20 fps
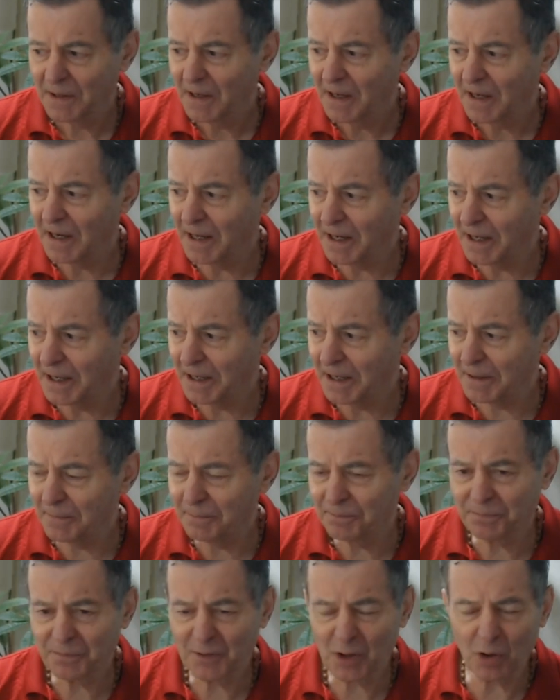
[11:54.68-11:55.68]

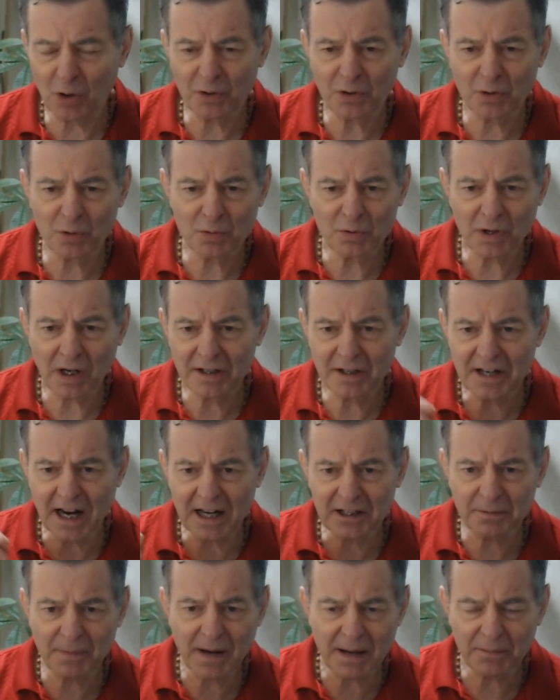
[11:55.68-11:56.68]
um, go to uh,
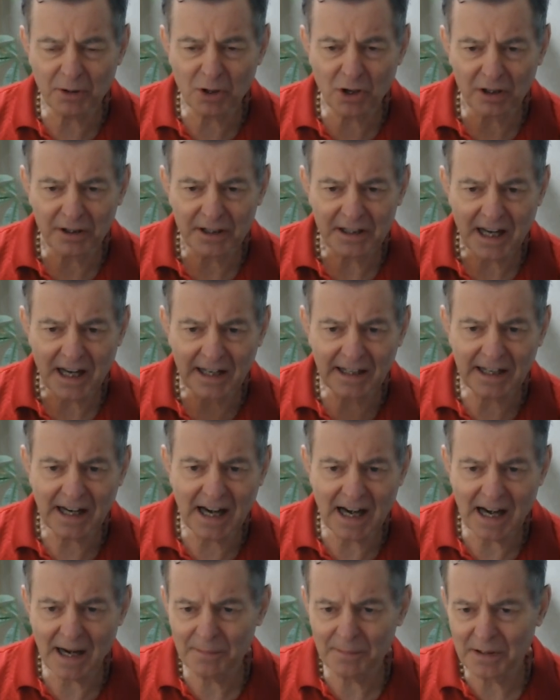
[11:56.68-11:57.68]

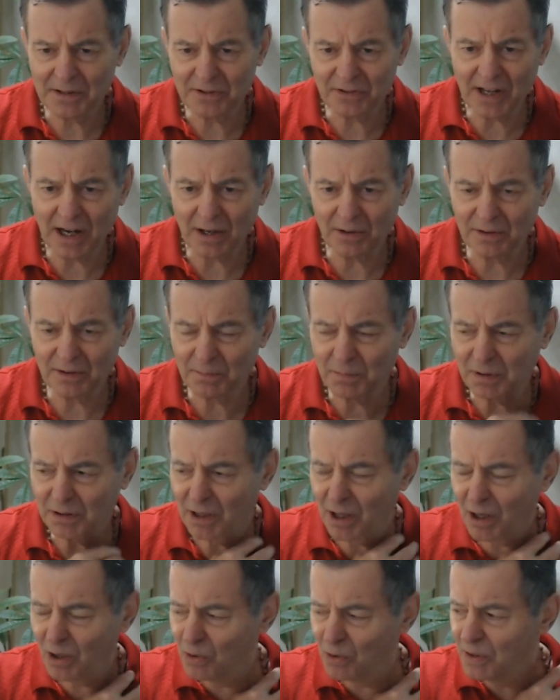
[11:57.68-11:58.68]
drbobmccauley.com. It's down
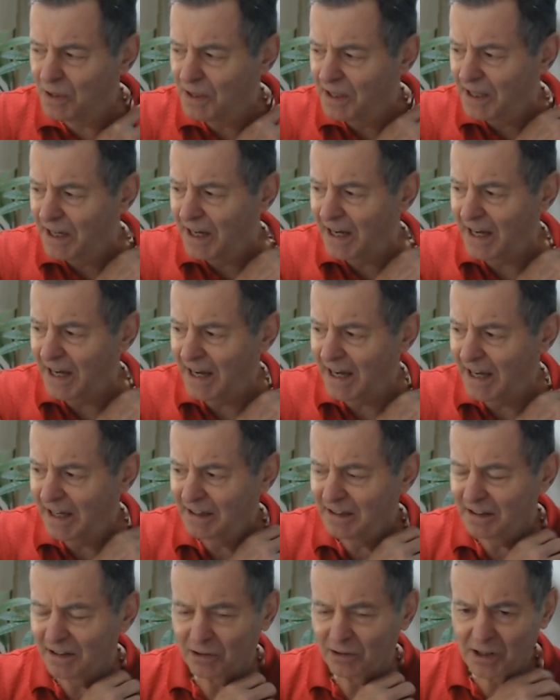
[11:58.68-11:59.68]
below
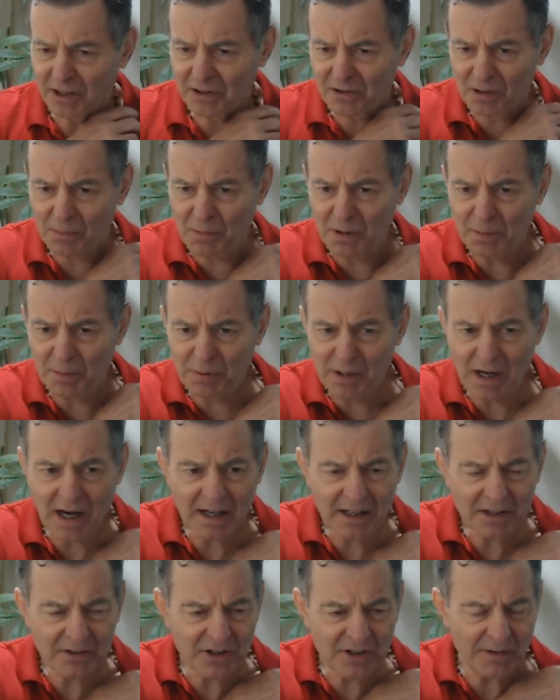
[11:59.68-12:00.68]
and look at some of the
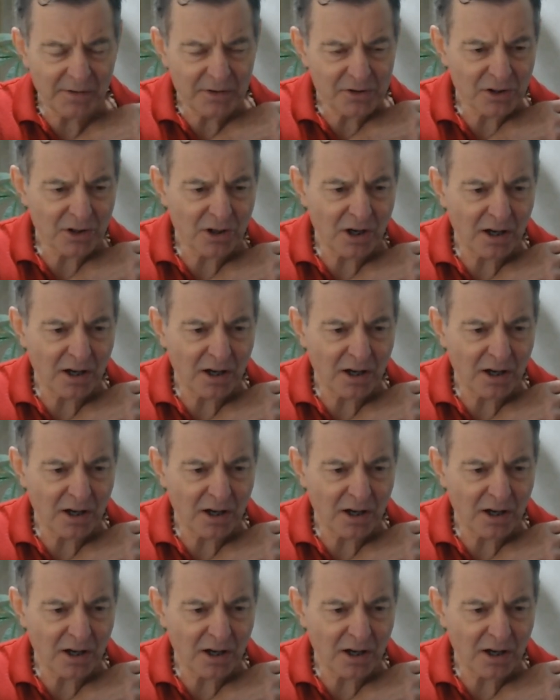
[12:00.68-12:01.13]
products. Give us a call